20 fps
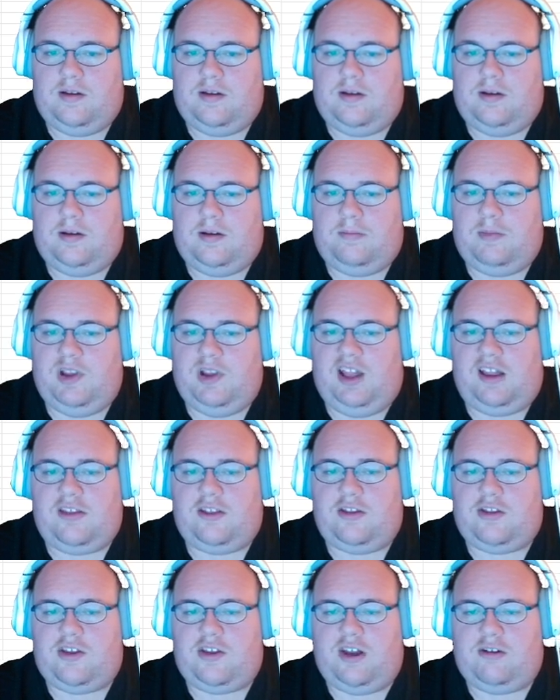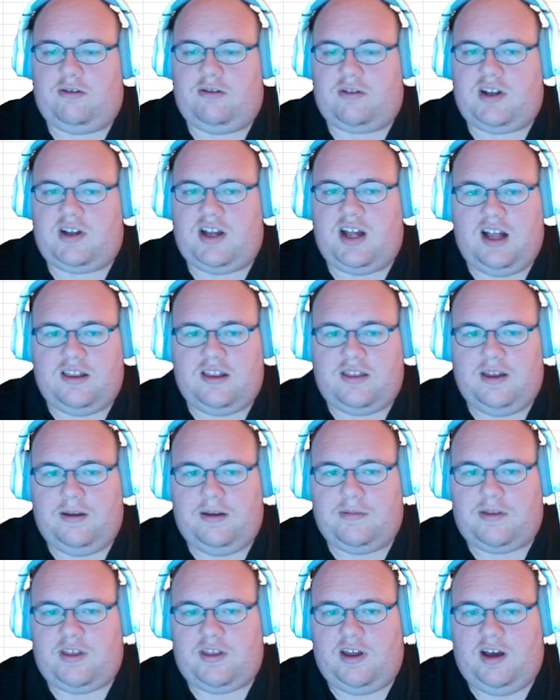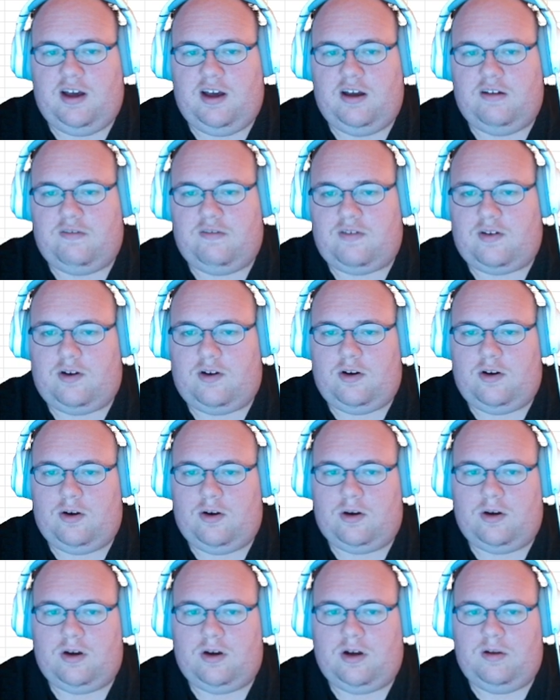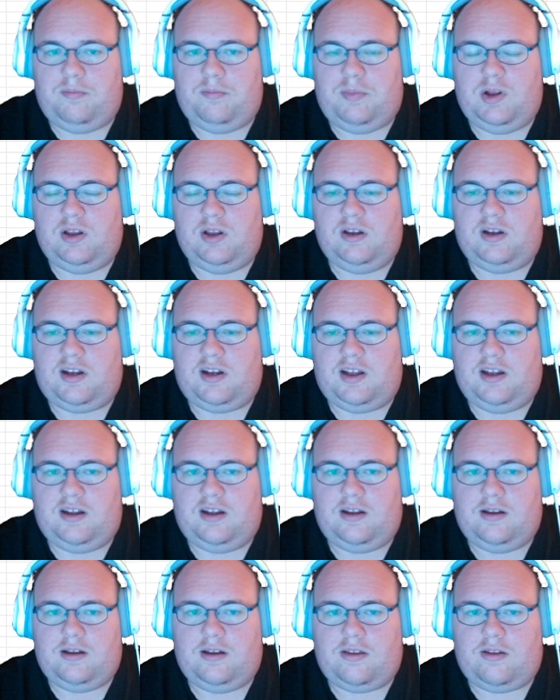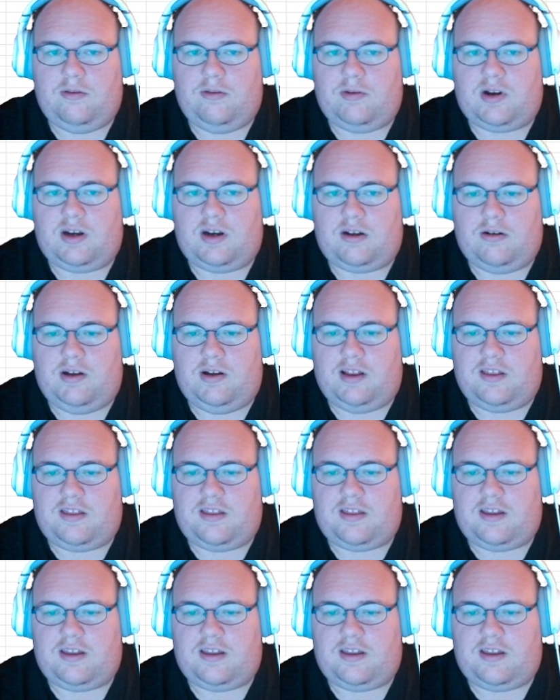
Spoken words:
But that's the general concept of her ability. So we're going to go ahead and skip